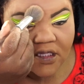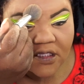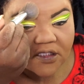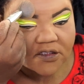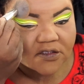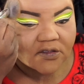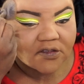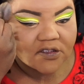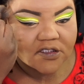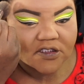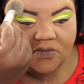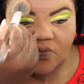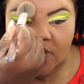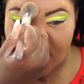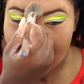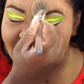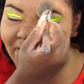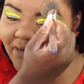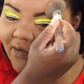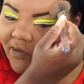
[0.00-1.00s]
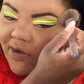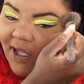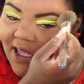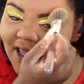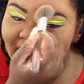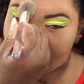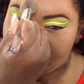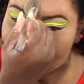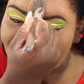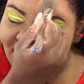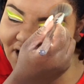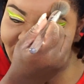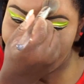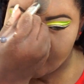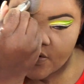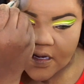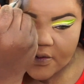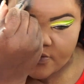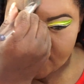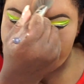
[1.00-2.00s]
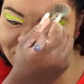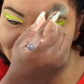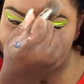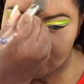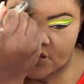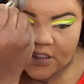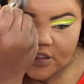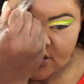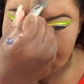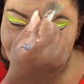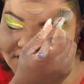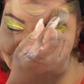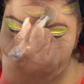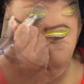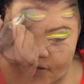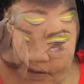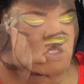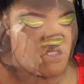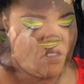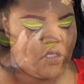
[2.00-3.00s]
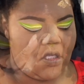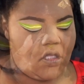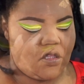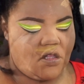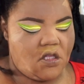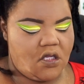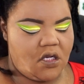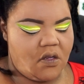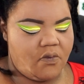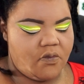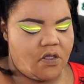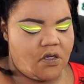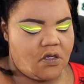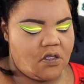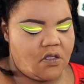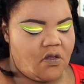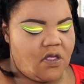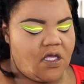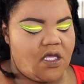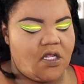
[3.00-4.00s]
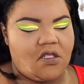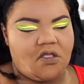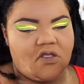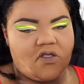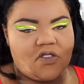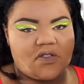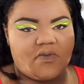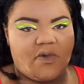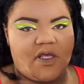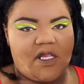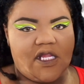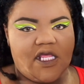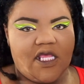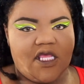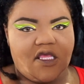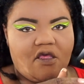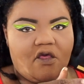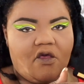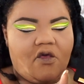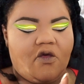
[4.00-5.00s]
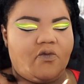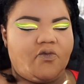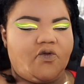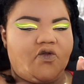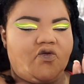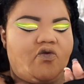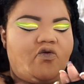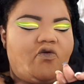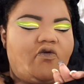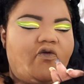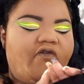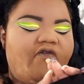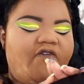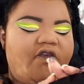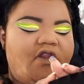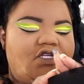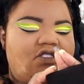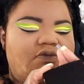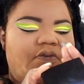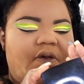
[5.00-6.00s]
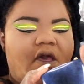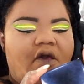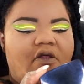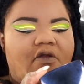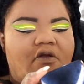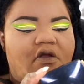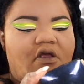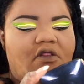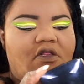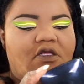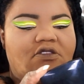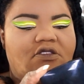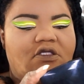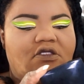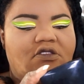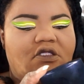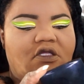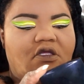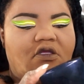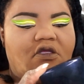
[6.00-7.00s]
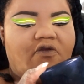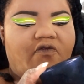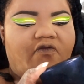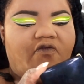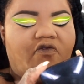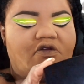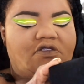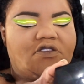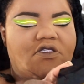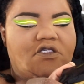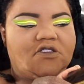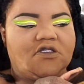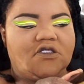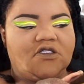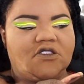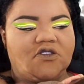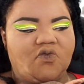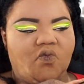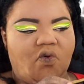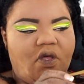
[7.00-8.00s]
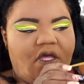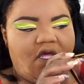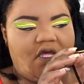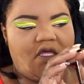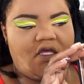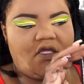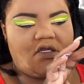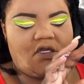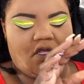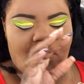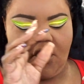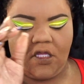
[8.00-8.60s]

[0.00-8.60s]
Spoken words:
So this way I won't have any problems or any issues. And then I'm going to go ahead and use my Lancome Dual Finish Powder. And this is in 460 Suede.